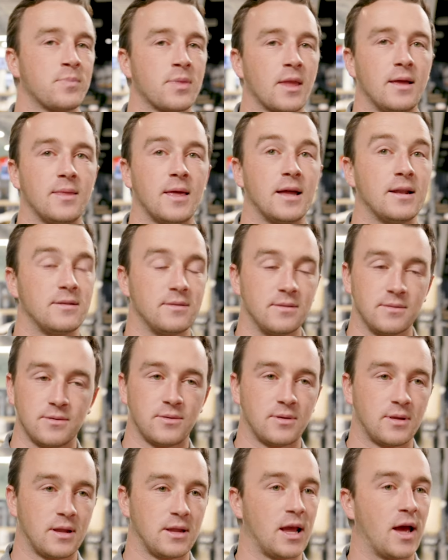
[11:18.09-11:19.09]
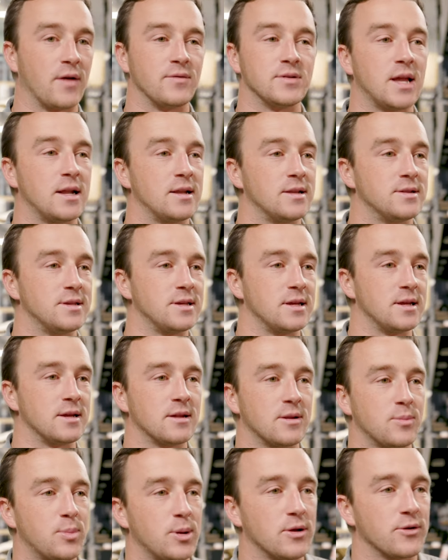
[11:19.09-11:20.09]
and that you have a tendency,
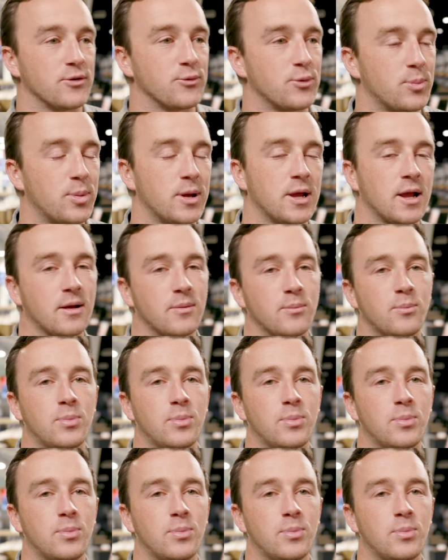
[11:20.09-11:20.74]
it appears, with yeah. ping.